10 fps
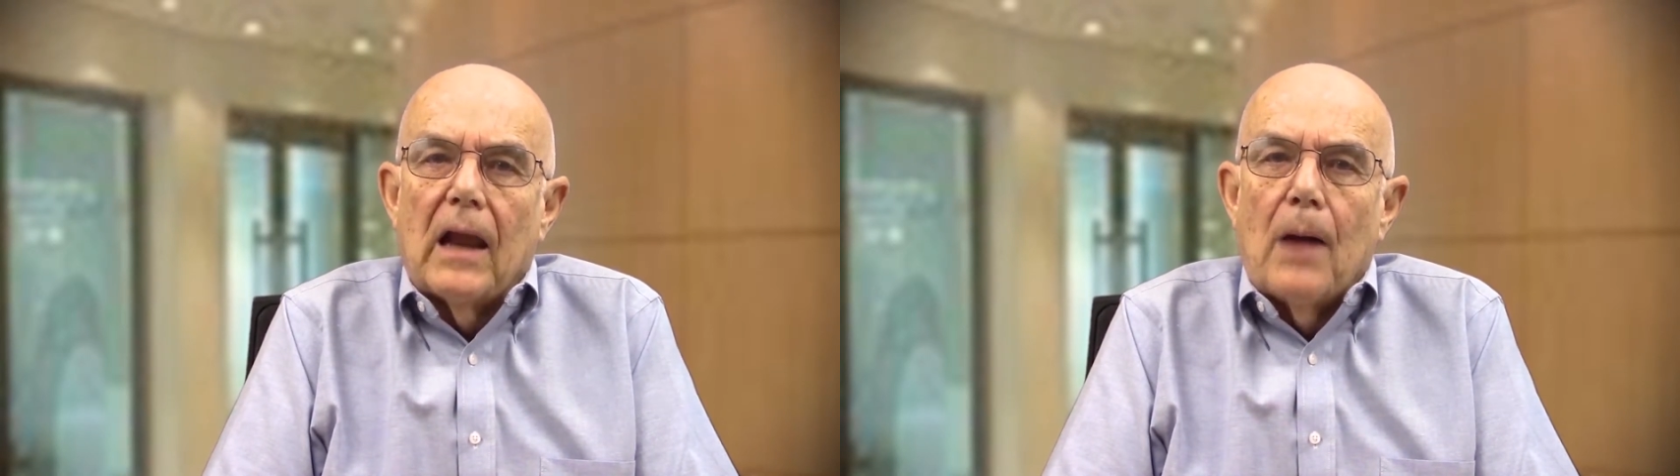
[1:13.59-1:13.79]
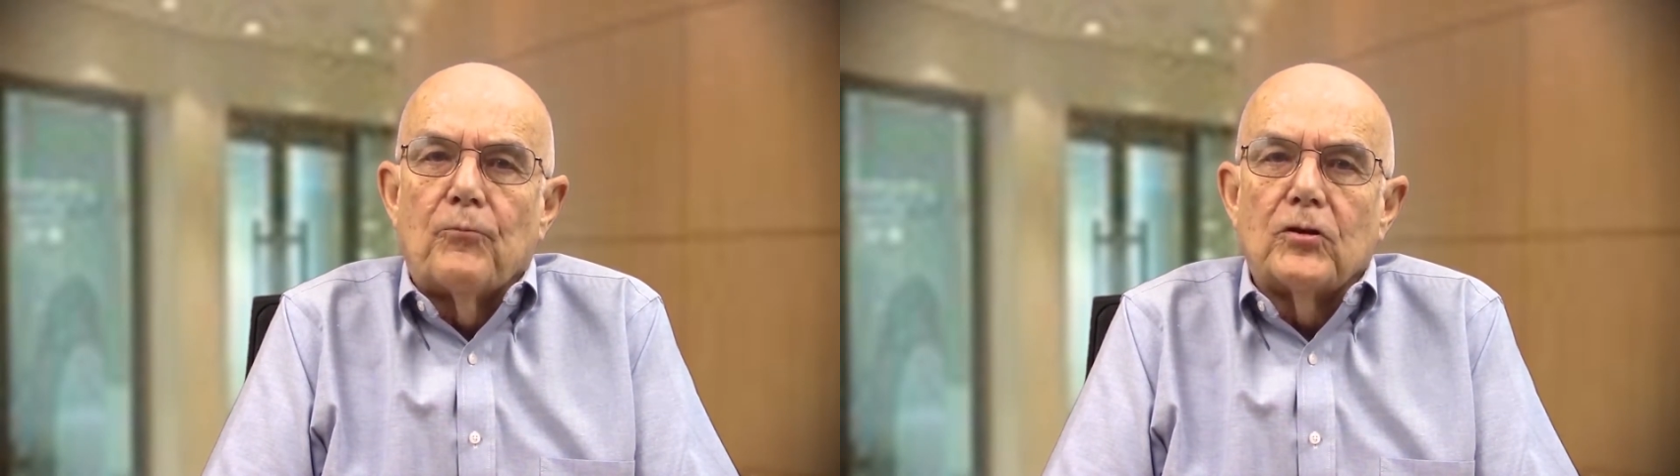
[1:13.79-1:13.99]

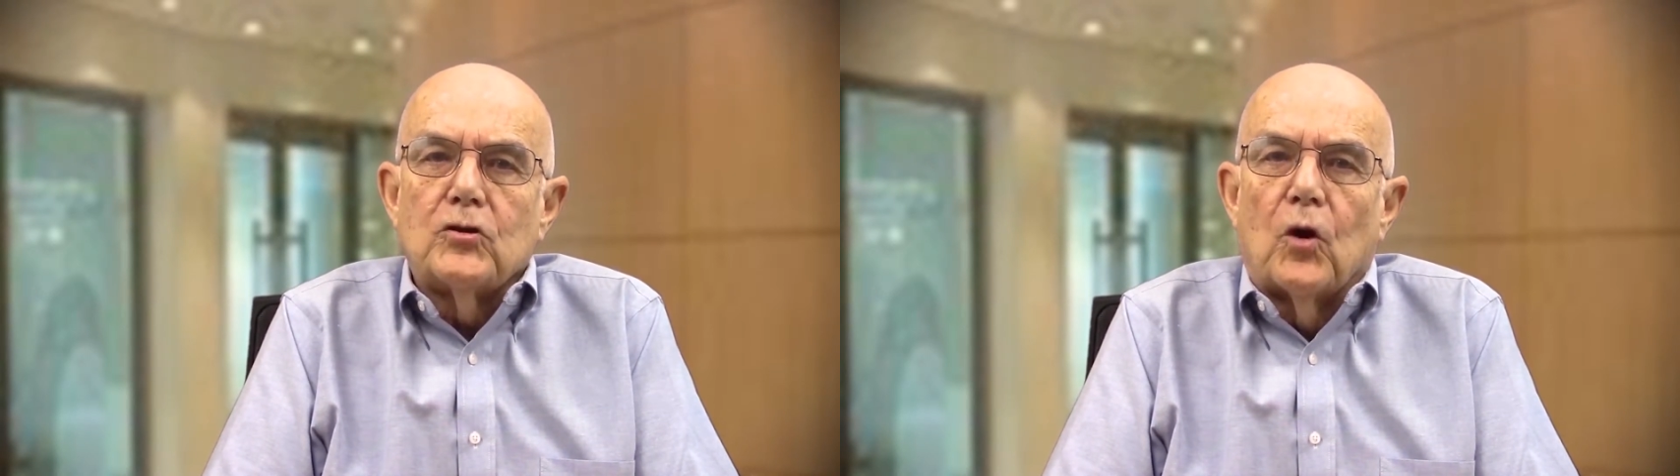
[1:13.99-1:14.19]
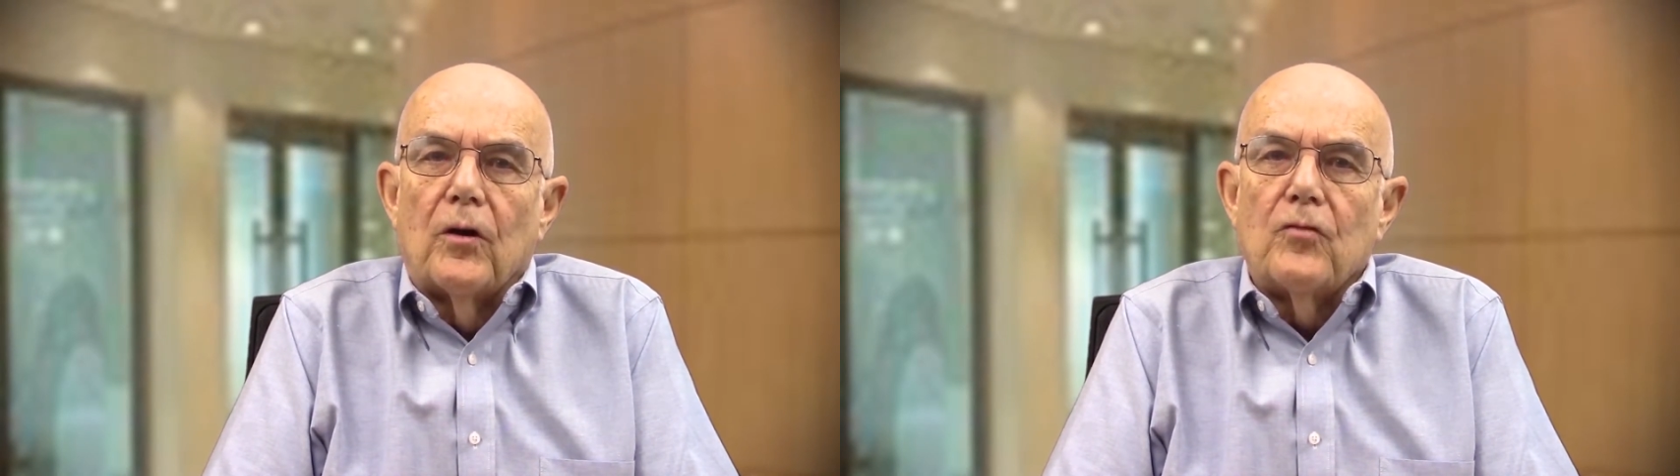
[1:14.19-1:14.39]

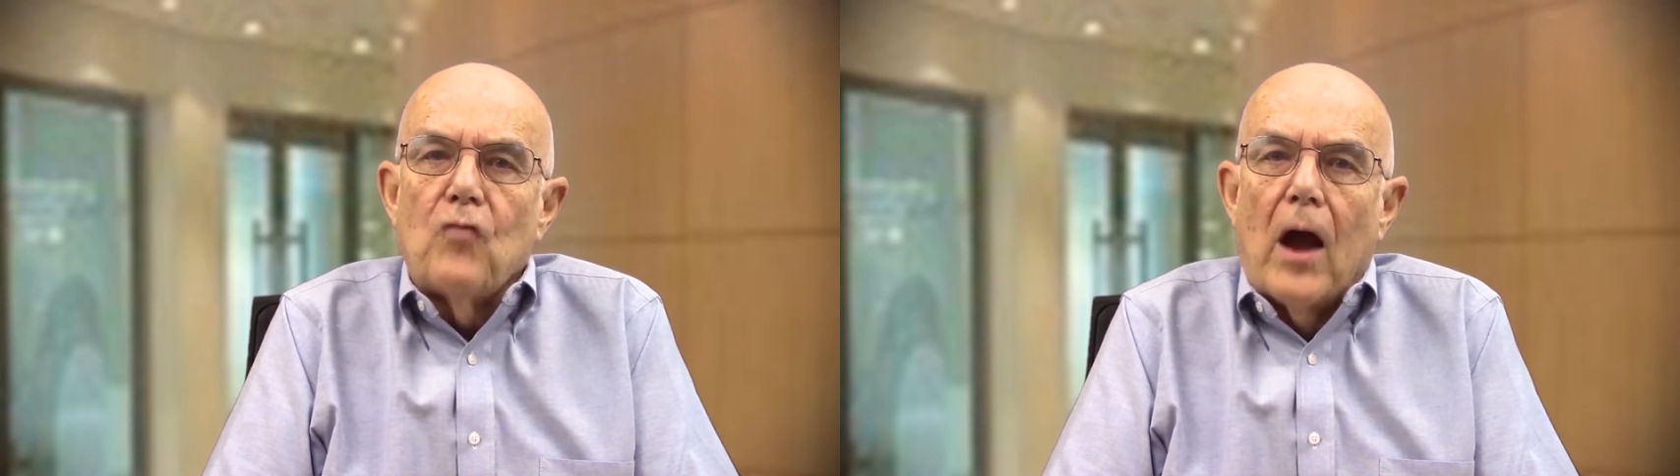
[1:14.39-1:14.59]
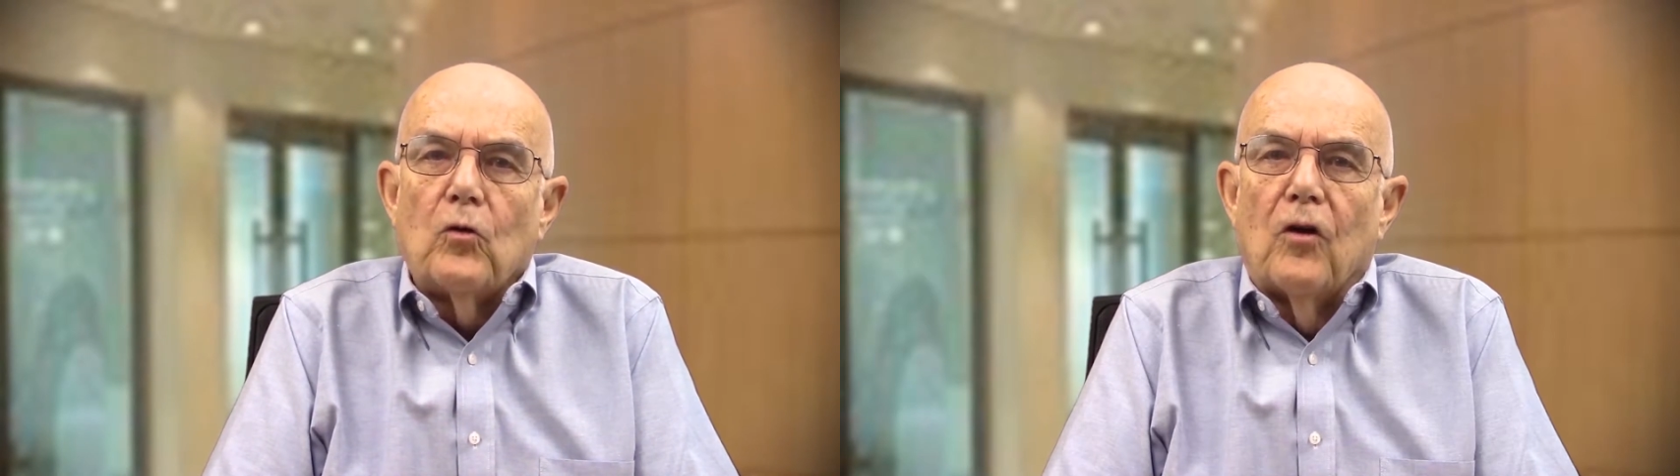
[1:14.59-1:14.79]
laboratory
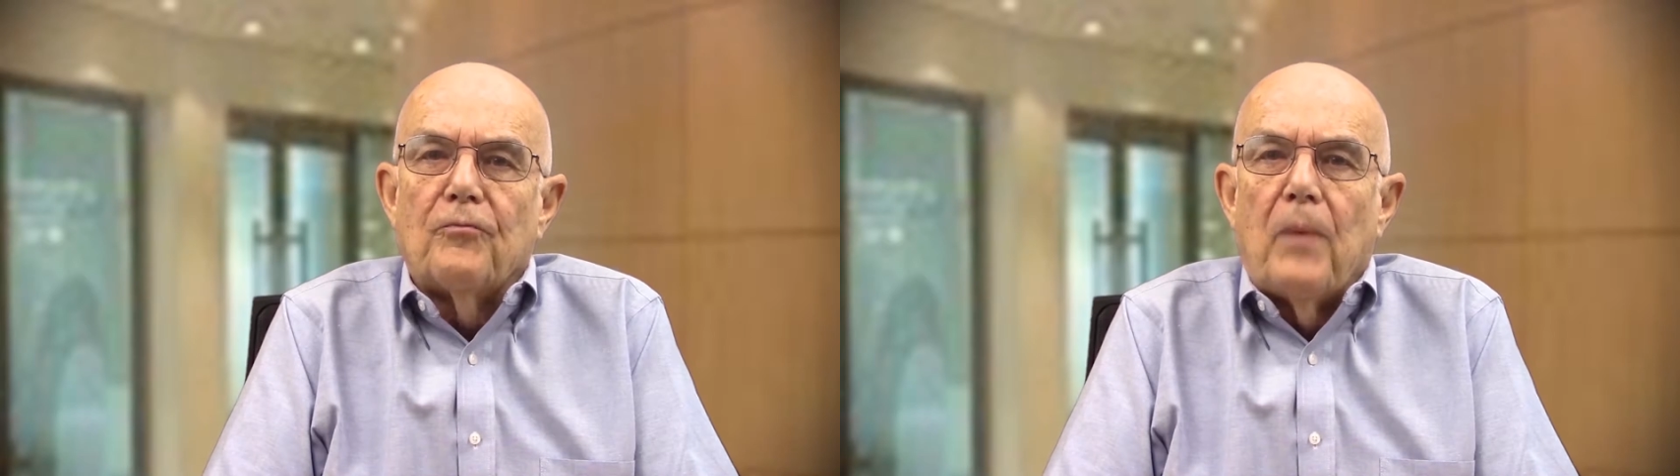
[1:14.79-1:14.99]
write-off